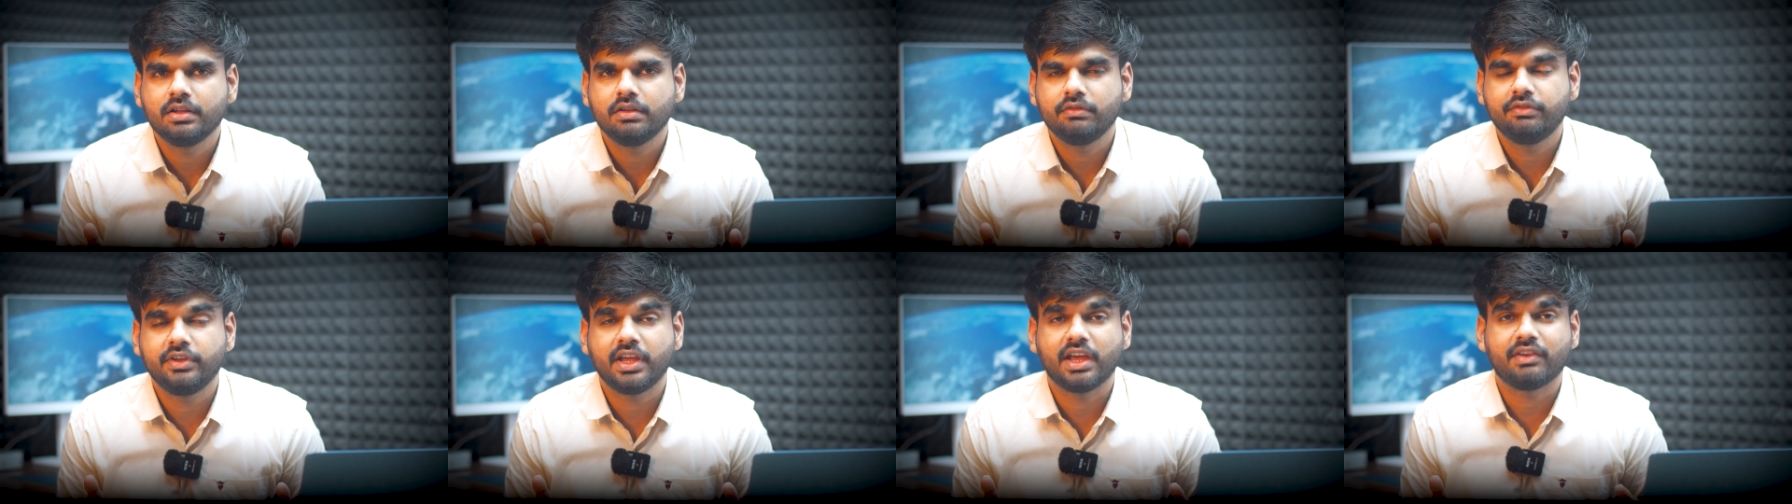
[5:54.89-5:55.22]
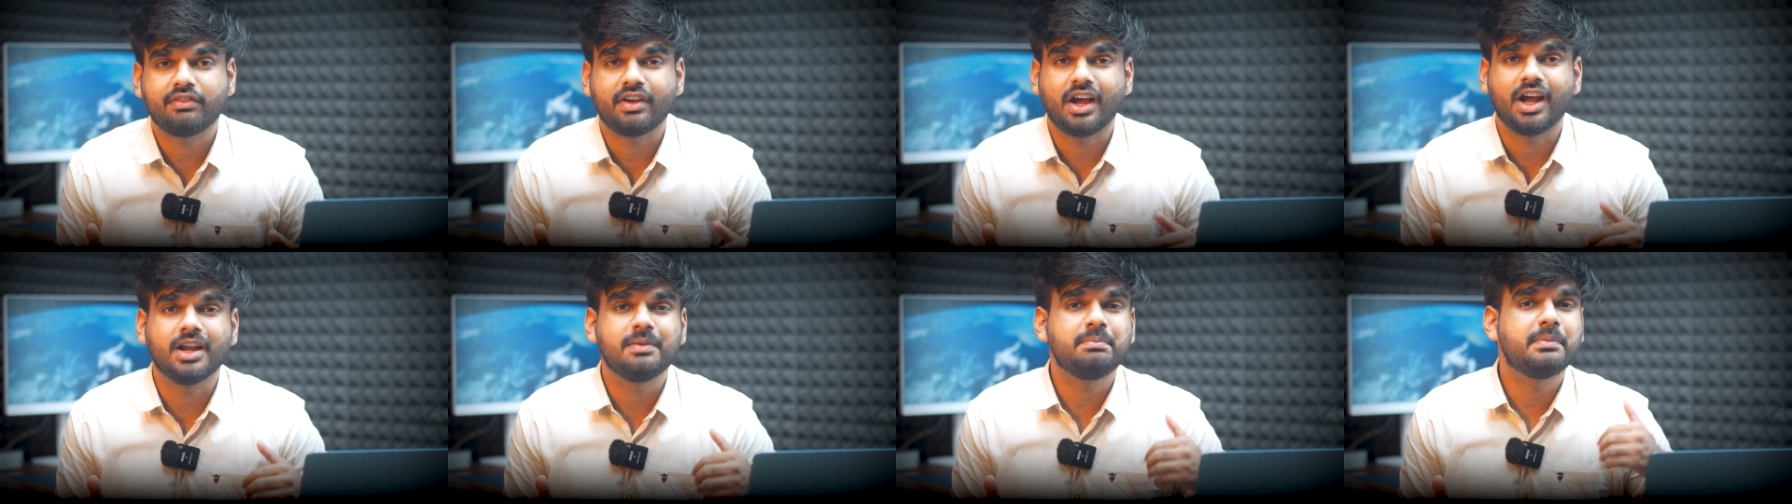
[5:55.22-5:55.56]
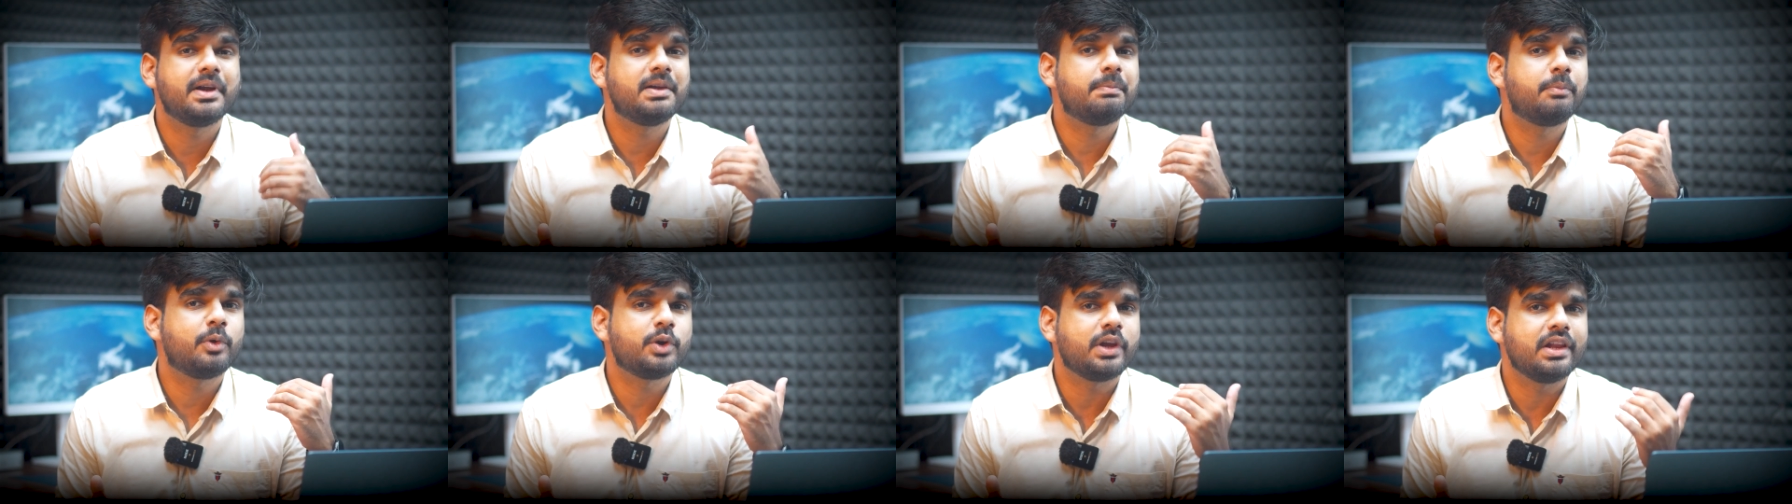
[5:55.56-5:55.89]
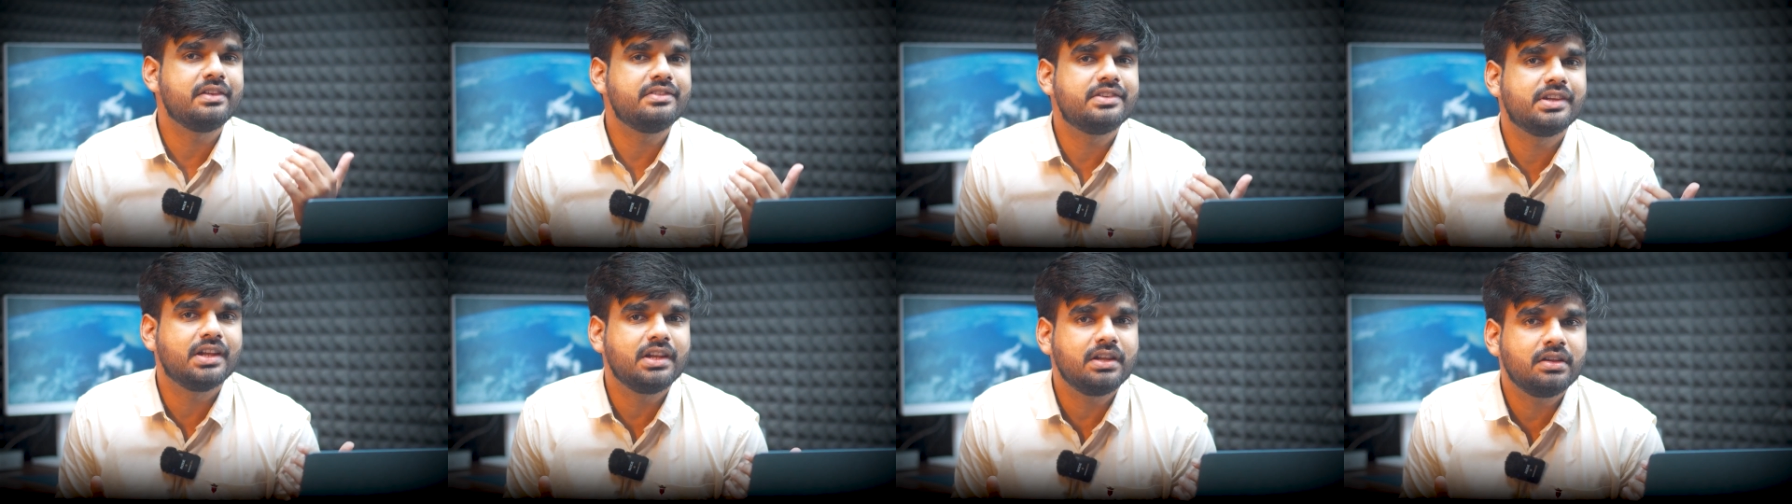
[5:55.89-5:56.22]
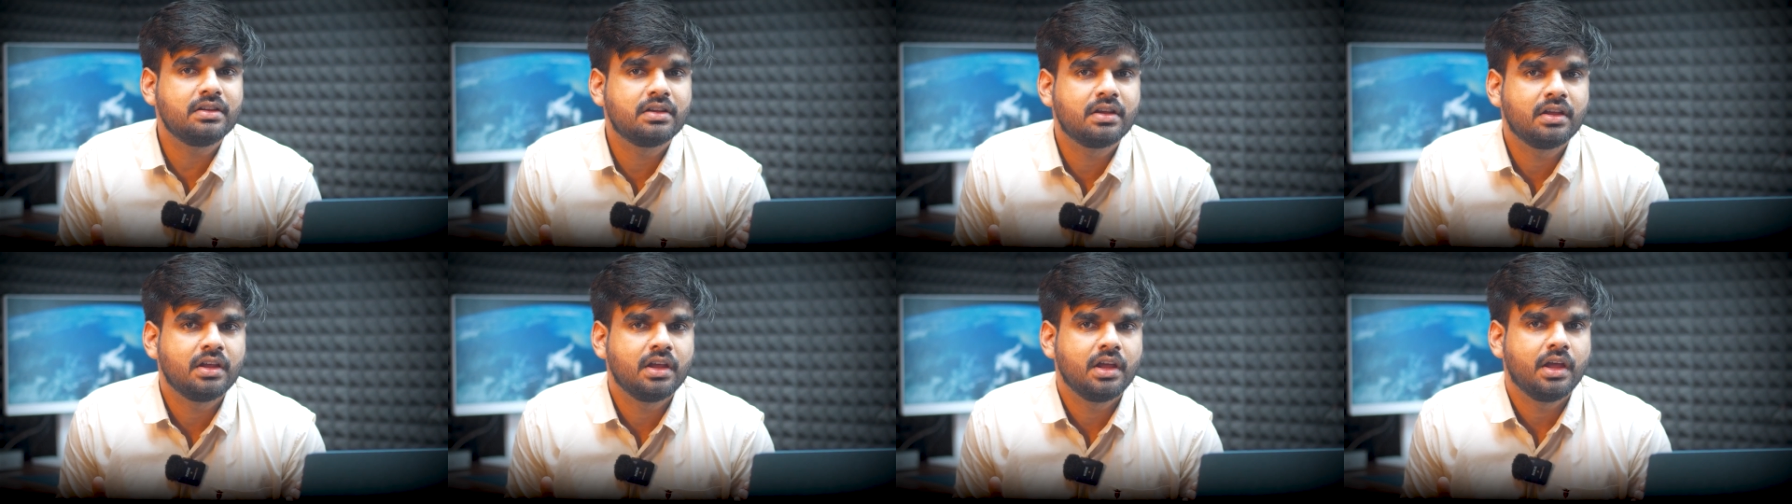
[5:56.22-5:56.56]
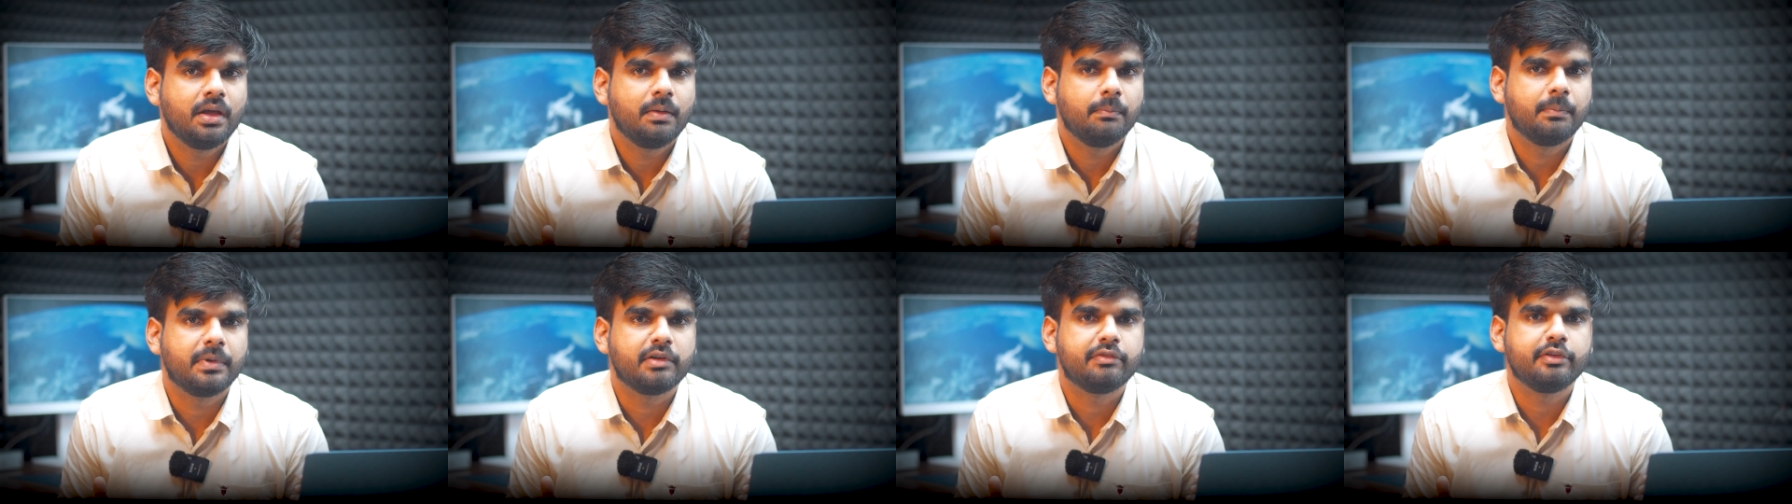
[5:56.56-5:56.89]
We have unmet potential,
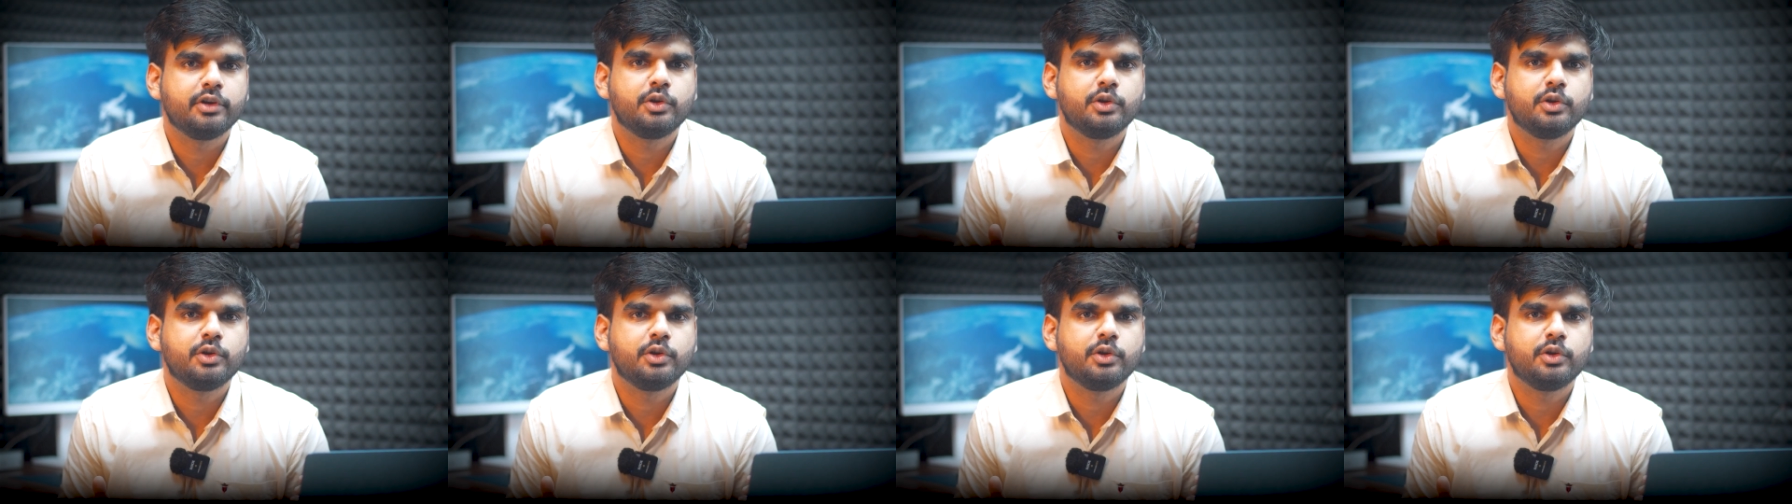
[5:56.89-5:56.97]
but